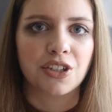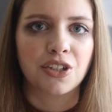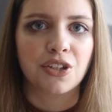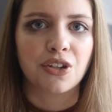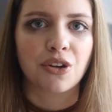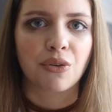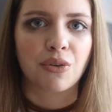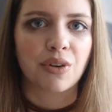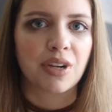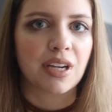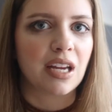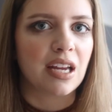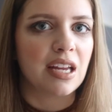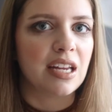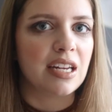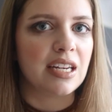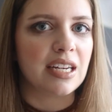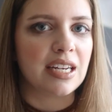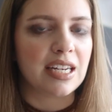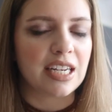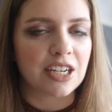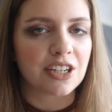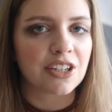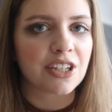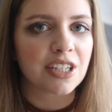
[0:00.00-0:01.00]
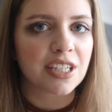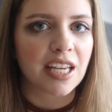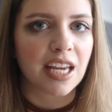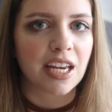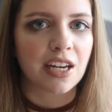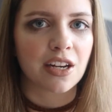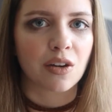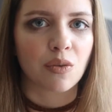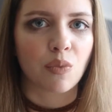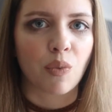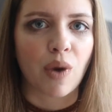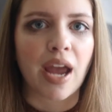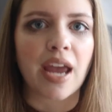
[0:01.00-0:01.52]
you know, in an
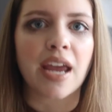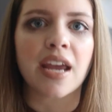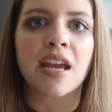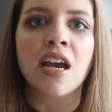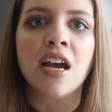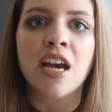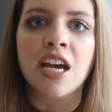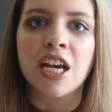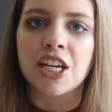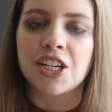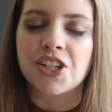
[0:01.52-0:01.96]
irritated way.